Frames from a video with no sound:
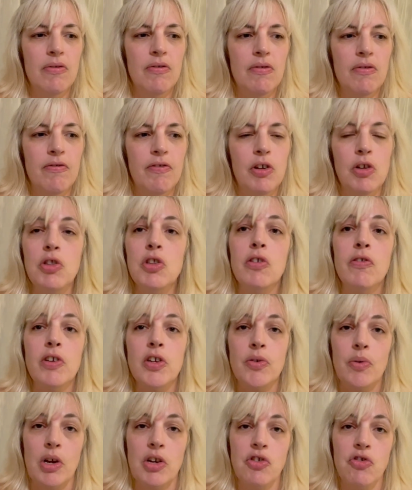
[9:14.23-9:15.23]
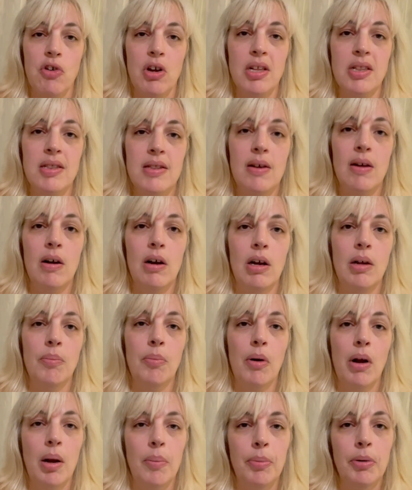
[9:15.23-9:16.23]
full-service restaurants on
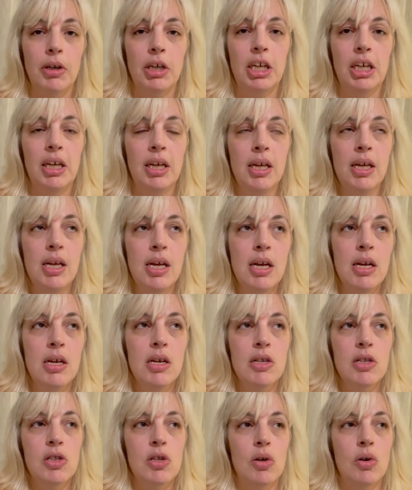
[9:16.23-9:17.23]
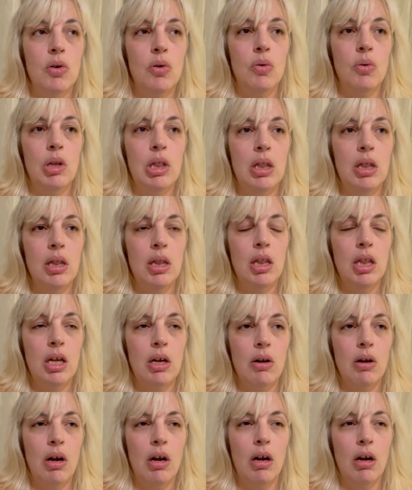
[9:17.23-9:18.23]
property. So
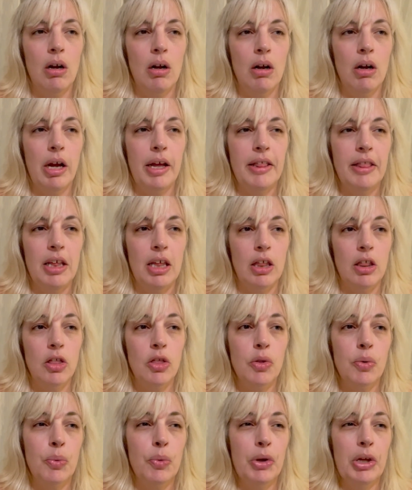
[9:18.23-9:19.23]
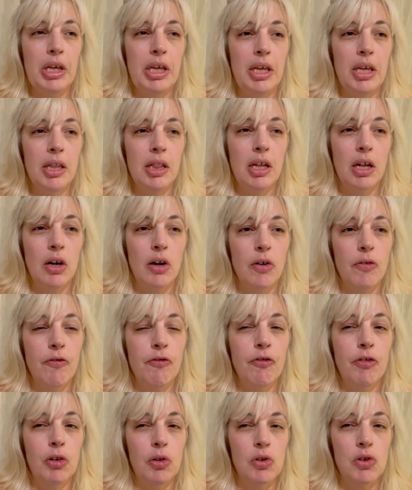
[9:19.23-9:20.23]
there are, I think, 3 that are
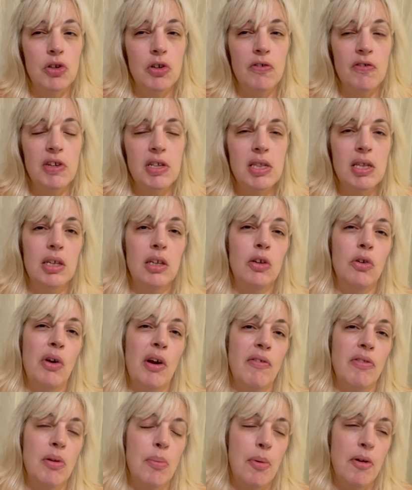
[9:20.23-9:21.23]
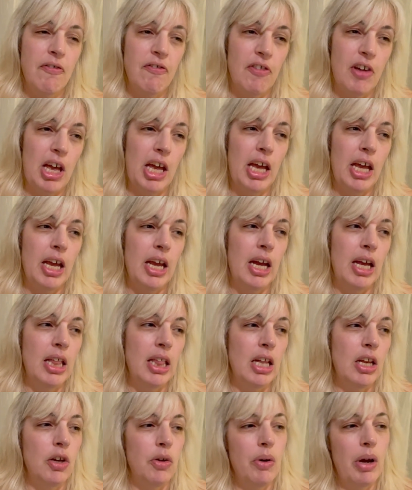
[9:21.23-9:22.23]
full service, and then you have the buffet, and
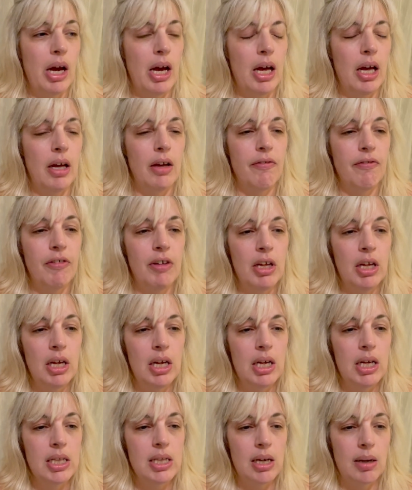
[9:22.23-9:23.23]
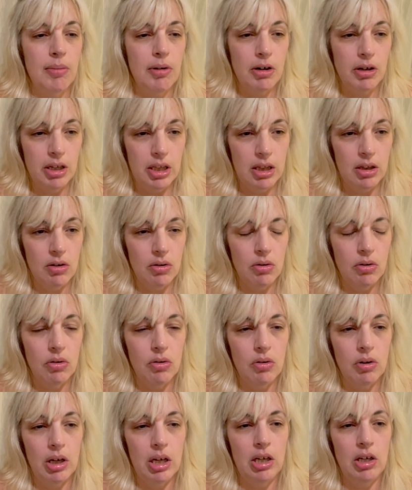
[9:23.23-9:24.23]
then you have
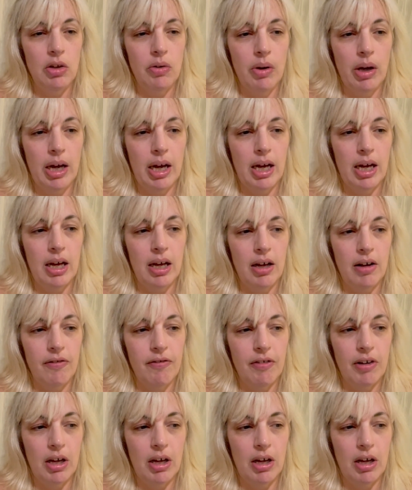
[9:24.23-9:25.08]
Tamarindo, and you have